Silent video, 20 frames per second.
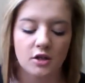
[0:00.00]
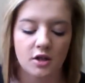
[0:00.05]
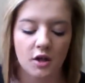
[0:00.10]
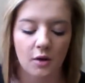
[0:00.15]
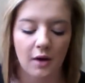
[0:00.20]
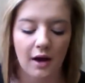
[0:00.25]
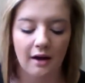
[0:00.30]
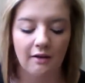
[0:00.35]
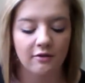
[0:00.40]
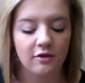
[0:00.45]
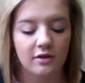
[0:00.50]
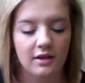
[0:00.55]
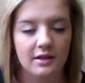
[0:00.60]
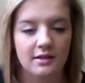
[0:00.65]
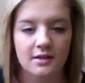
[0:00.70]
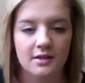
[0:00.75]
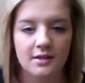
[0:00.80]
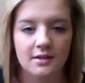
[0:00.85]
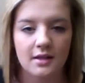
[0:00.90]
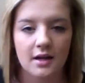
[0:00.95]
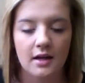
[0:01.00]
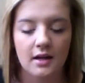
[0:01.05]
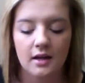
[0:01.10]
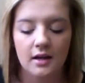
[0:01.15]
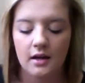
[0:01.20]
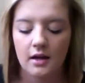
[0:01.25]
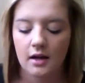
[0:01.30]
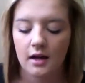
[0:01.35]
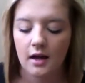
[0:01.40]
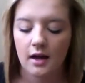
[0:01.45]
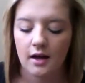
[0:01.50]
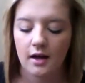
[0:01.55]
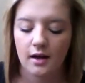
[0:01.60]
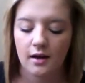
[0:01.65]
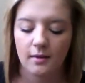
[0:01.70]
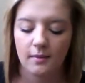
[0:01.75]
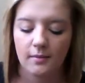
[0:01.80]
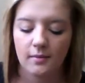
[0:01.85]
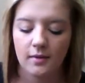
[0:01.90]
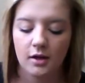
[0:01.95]
So after this is done,
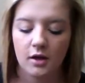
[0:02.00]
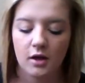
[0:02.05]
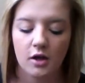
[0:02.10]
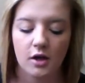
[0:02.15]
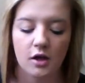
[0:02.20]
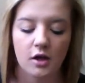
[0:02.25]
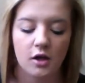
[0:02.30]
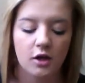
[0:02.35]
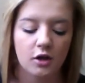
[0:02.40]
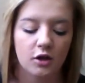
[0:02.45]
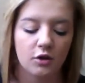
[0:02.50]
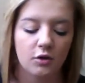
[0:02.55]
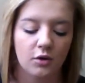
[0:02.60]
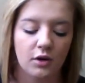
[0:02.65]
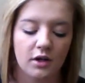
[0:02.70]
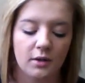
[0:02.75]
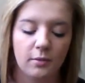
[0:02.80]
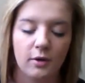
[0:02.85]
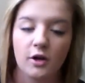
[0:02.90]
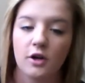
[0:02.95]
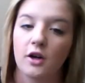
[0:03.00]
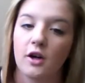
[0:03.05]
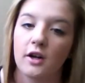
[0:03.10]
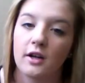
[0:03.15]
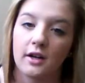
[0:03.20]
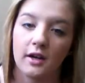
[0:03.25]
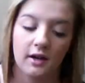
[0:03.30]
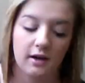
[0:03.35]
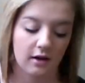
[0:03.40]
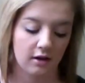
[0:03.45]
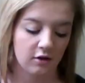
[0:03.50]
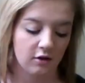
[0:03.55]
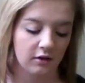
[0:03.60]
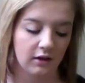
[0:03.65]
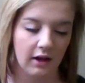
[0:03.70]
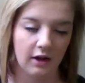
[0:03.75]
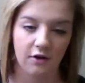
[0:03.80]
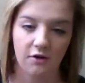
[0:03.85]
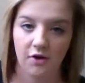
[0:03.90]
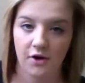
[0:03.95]
you're going to put another
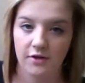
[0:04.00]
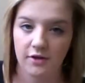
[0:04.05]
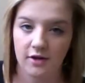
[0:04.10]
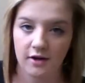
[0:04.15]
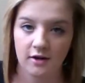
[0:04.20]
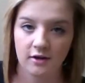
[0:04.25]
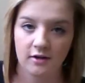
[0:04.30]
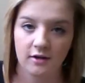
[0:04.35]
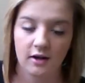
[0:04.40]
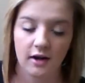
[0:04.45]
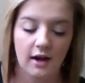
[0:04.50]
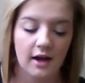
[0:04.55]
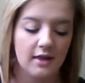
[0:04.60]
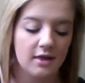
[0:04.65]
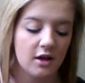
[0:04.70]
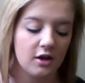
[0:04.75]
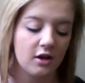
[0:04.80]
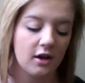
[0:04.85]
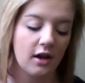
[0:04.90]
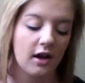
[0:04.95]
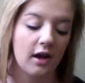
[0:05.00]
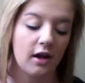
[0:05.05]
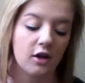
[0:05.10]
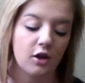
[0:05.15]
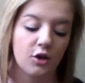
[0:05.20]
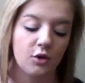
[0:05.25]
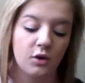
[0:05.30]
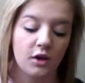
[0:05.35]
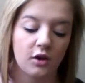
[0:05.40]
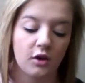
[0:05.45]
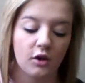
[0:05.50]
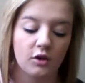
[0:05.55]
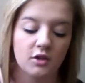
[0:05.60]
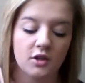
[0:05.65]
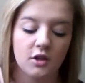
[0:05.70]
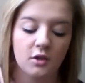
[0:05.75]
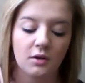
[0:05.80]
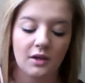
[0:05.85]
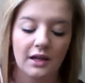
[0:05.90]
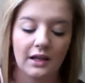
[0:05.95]
layer on there, and then you can
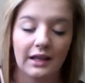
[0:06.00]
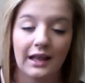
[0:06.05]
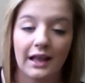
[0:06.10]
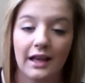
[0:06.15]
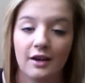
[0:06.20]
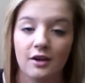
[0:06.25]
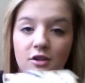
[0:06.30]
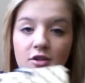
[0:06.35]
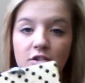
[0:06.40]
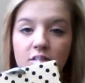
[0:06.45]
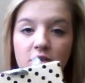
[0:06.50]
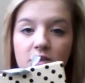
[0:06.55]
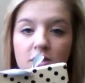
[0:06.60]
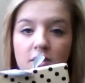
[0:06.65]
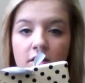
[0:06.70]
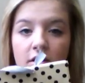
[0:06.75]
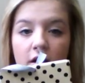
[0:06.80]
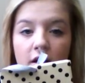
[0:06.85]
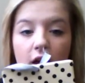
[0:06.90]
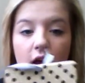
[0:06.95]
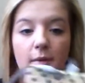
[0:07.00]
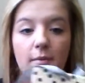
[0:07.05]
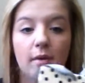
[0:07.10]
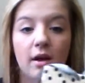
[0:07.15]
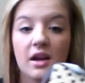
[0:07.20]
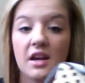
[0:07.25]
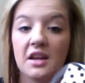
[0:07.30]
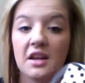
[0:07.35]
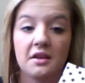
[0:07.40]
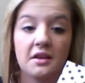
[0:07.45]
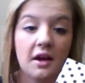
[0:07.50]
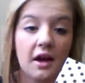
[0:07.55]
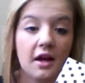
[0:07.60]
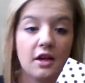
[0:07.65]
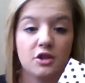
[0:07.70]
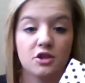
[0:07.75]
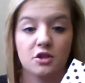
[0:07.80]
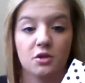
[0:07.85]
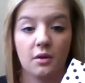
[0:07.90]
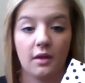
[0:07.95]
also get letters, any
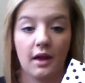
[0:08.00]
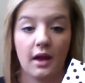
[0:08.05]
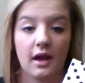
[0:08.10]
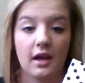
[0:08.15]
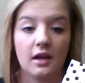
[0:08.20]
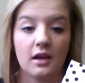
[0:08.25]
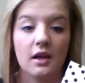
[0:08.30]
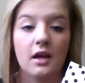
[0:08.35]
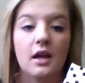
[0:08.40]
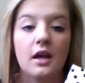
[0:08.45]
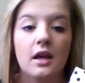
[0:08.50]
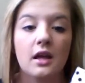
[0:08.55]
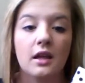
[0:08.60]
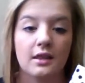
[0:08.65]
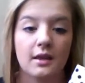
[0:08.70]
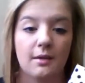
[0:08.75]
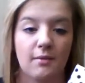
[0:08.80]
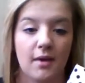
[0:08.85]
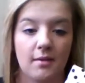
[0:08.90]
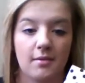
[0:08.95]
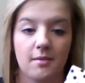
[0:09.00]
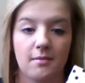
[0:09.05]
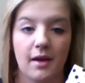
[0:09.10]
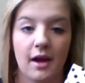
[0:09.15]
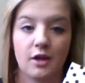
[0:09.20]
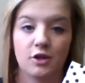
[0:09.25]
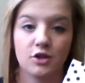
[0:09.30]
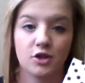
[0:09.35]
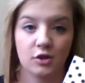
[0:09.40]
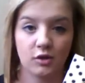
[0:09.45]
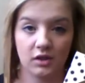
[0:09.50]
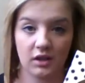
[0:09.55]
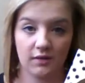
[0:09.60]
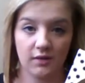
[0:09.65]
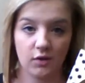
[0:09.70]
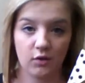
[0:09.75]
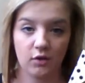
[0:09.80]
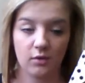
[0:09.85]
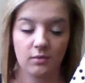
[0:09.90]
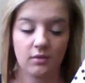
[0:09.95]
kind you like, that maybe match your
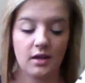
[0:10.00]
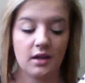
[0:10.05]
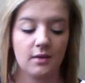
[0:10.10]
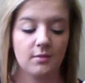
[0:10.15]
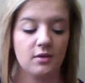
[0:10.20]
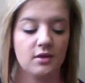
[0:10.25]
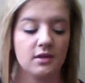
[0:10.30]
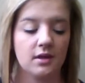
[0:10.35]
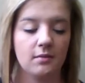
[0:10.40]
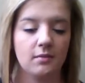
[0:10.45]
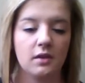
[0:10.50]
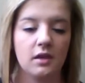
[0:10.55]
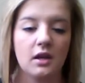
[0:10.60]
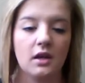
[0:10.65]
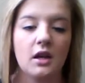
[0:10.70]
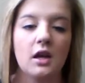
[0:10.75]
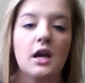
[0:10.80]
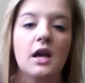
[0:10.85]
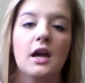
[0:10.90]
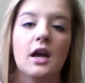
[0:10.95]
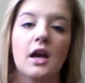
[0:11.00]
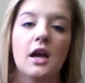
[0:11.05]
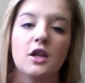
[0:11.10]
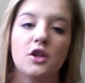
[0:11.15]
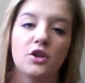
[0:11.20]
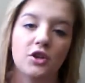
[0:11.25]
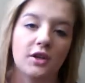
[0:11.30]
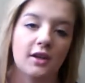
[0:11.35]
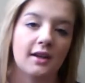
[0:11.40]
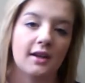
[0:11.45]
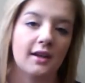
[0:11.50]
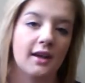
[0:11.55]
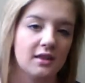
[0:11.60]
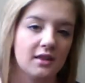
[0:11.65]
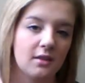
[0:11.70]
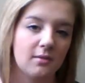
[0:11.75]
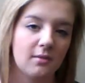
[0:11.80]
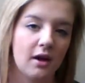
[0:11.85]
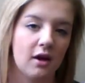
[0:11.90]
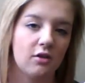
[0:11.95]
living room theme or something, and you're going to
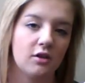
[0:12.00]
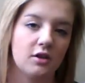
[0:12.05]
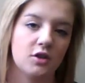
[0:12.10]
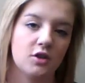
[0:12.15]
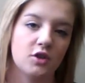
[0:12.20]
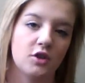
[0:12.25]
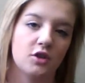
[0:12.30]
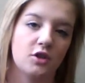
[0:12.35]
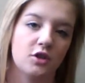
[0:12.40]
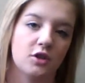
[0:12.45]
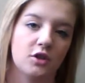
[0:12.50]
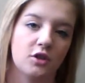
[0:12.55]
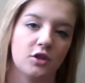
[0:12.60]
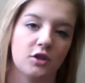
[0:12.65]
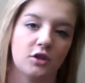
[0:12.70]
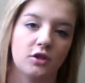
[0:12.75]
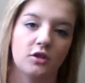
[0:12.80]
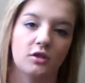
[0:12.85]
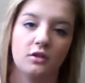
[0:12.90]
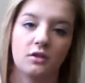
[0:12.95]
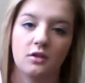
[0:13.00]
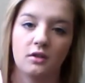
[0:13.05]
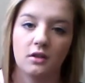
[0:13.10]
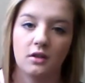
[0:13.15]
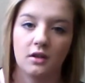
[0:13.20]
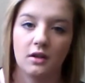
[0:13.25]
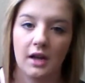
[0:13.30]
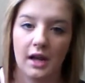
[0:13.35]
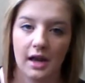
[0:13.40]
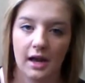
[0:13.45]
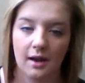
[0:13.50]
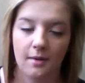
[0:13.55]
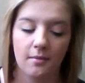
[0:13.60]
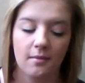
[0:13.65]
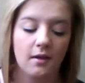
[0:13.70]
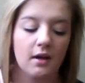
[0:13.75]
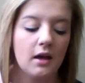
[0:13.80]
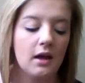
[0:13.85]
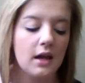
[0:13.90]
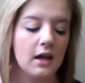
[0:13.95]
cut them out into your
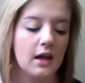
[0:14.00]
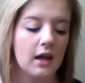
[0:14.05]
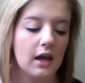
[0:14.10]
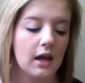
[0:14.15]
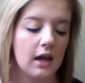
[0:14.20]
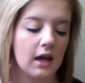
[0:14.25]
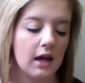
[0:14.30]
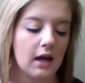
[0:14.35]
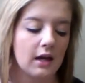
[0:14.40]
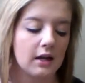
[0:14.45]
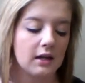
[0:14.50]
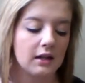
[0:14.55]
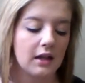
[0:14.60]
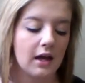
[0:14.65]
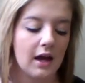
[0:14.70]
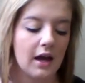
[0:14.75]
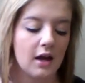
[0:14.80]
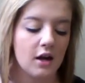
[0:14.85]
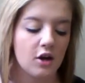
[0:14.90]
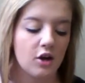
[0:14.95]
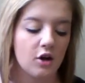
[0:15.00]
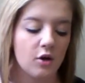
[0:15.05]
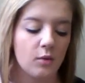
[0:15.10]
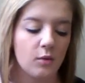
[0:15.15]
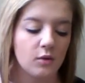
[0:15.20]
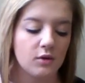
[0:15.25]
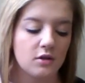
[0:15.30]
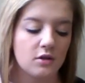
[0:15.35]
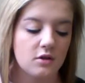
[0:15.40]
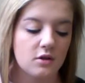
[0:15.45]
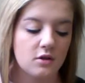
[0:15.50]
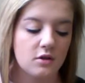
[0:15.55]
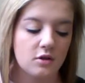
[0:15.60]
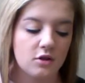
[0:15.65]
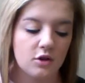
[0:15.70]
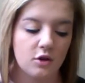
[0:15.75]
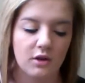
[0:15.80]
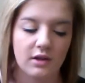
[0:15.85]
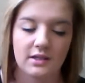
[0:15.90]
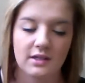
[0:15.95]
name, and then you will
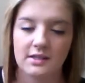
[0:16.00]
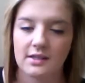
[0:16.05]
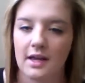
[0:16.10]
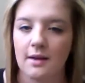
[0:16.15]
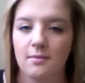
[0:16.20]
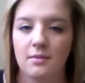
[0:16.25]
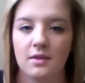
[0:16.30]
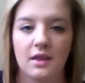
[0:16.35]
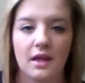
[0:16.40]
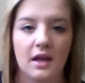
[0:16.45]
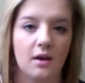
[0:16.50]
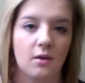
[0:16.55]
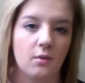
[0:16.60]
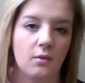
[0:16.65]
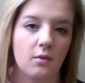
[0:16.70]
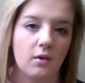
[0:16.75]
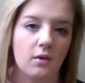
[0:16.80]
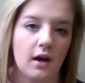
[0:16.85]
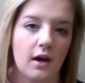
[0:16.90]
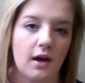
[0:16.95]
do the same thing